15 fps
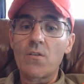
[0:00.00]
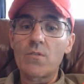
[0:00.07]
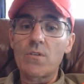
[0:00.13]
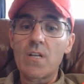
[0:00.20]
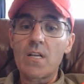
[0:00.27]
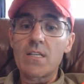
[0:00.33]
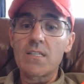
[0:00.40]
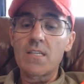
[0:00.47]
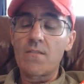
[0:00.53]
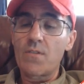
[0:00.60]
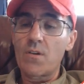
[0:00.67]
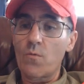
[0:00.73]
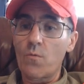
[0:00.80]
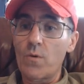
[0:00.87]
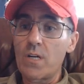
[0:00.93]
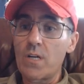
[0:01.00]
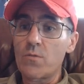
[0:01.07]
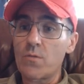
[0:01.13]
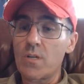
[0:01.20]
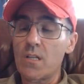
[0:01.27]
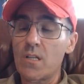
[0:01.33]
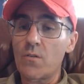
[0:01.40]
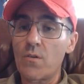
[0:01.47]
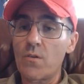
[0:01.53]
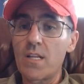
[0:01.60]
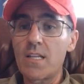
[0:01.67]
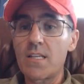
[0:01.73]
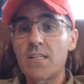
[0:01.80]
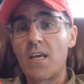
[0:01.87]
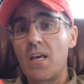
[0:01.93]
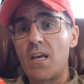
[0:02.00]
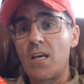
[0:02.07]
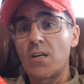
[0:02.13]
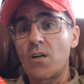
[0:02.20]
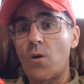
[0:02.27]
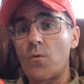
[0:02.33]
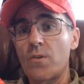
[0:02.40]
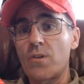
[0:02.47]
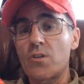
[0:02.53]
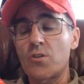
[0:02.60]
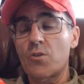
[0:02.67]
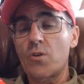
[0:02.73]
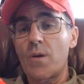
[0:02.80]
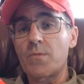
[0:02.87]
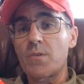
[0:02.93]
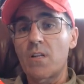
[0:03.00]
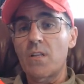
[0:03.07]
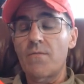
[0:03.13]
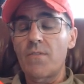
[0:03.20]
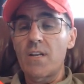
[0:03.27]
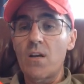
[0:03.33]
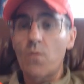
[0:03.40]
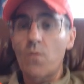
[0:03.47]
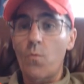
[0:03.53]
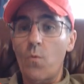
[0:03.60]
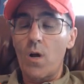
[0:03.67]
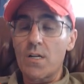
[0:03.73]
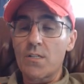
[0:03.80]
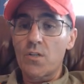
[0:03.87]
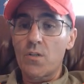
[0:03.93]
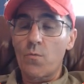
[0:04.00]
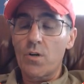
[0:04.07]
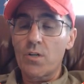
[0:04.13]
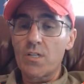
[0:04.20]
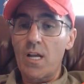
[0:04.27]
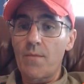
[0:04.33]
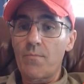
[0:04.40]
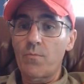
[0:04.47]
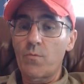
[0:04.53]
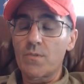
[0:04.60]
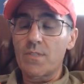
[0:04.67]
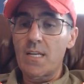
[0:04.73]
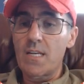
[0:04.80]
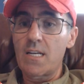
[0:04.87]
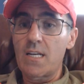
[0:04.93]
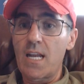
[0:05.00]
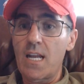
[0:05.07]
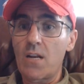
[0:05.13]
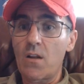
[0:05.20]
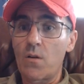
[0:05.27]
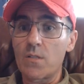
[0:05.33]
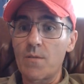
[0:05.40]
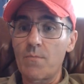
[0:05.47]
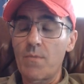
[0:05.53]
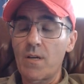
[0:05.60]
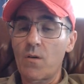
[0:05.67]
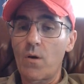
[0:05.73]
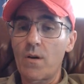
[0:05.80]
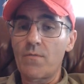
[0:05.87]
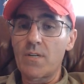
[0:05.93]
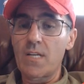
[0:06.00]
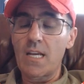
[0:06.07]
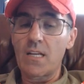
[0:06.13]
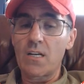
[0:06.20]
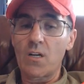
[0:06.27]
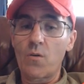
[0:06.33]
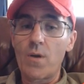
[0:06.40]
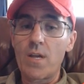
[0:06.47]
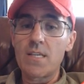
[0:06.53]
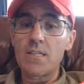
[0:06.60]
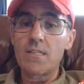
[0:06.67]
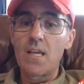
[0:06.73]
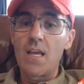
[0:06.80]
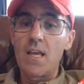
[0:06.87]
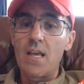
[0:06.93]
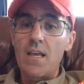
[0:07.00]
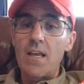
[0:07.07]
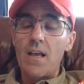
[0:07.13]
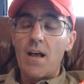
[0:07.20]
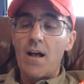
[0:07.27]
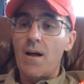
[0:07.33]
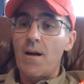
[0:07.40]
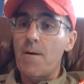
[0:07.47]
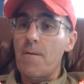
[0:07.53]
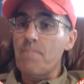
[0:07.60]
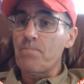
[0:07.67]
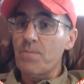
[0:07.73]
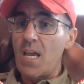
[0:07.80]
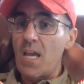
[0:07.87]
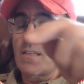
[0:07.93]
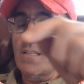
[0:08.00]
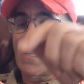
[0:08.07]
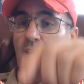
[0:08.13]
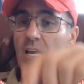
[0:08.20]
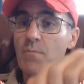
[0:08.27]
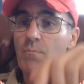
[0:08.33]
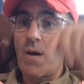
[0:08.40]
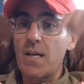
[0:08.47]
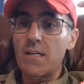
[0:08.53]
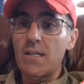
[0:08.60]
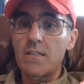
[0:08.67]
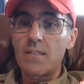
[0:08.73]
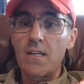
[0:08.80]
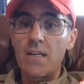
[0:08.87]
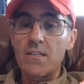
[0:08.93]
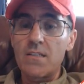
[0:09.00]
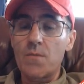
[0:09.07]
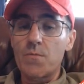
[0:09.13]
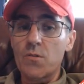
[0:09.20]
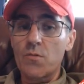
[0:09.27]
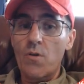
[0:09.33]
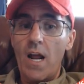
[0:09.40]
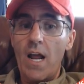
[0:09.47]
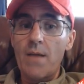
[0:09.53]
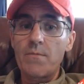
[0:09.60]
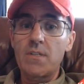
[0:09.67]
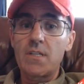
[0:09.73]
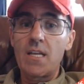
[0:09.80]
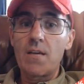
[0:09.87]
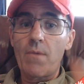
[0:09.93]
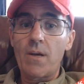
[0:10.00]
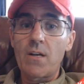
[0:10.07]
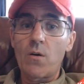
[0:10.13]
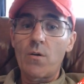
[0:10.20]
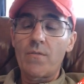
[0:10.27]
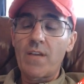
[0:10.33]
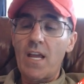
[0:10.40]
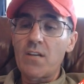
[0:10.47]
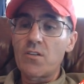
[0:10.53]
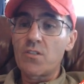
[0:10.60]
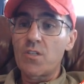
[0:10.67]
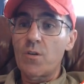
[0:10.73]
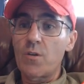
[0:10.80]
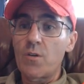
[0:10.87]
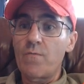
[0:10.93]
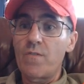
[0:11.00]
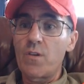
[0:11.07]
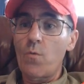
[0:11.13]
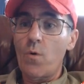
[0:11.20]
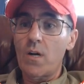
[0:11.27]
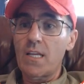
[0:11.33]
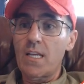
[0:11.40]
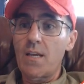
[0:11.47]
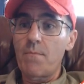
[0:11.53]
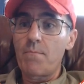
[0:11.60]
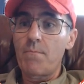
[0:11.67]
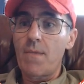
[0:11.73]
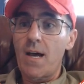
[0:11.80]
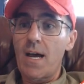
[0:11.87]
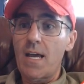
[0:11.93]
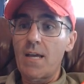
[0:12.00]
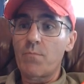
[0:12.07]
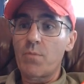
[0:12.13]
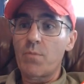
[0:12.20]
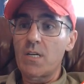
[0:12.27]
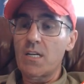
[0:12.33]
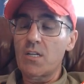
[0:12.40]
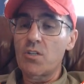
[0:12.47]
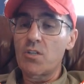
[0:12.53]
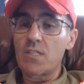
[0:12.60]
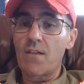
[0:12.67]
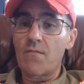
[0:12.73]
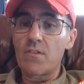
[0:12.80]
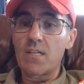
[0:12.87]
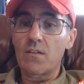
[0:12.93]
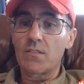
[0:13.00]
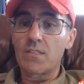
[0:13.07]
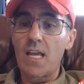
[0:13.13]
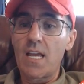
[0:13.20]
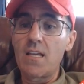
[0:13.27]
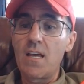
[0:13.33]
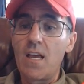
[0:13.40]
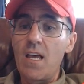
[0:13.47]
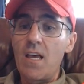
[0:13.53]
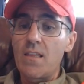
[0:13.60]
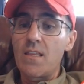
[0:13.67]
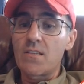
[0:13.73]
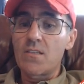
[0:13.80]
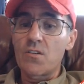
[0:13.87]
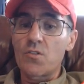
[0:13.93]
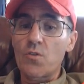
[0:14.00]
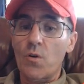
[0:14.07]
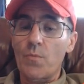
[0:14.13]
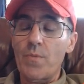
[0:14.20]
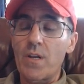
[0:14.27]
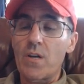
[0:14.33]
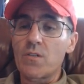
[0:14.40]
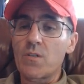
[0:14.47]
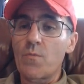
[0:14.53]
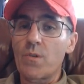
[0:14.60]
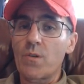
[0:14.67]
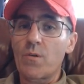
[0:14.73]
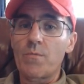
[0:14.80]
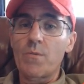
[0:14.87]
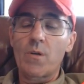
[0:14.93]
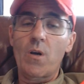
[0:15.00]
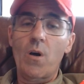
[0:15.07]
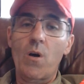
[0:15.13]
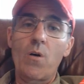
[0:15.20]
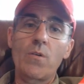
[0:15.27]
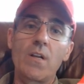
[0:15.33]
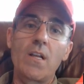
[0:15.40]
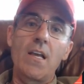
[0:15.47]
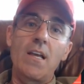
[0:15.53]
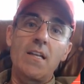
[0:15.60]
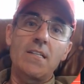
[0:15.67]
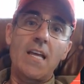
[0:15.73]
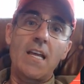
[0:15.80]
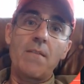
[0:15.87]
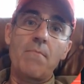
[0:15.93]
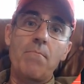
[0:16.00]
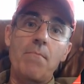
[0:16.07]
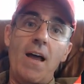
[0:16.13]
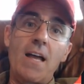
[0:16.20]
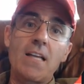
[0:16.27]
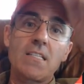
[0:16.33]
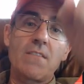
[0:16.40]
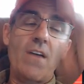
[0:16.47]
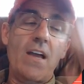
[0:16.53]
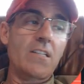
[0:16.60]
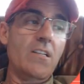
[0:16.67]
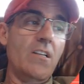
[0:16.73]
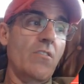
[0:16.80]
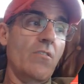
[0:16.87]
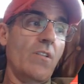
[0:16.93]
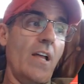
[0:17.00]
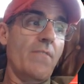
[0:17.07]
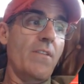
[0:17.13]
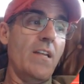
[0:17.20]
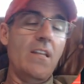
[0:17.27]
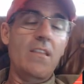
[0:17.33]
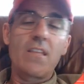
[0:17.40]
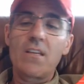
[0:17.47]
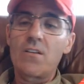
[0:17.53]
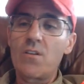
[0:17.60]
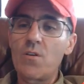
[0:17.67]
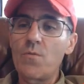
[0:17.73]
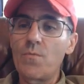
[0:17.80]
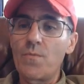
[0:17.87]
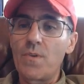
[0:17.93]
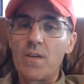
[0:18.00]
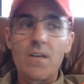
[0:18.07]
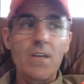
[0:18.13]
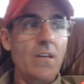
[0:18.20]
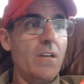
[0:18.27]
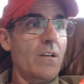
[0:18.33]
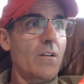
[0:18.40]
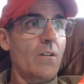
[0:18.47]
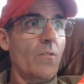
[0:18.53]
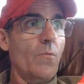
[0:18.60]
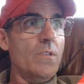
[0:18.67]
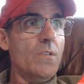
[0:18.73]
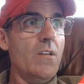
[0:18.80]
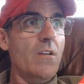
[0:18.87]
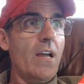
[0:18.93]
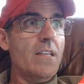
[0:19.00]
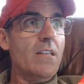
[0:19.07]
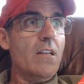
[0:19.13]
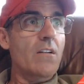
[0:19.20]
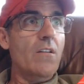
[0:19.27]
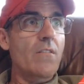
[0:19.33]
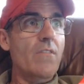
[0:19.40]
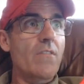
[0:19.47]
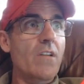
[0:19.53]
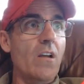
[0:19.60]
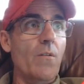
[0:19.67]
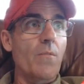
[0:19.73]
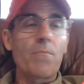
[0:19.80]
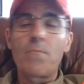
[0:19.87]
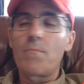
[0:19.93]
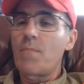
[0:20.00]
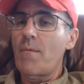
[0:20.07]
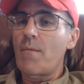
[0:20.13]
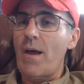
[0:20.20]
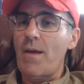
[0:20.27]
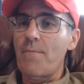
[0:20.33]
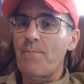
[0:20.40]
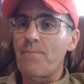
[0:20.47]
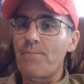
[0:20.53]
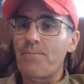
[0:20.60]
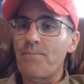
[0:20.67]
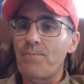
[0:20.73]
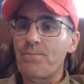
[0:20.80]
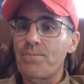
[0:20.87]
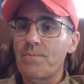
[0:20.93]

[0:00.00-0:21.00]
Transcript: can learn this. If you're interested in learning this, go to the description of the video. Watch the workshop. We'll send you $10 in Bitcoin for taking a quiz. Hit the like button. Subscribe. Get my notifications if you want to get my predictions every single day. This is Joel Peterson with The Crypto Code. Take massive action in your life and anything you do. We'll see you guys on another video. Bye-bye.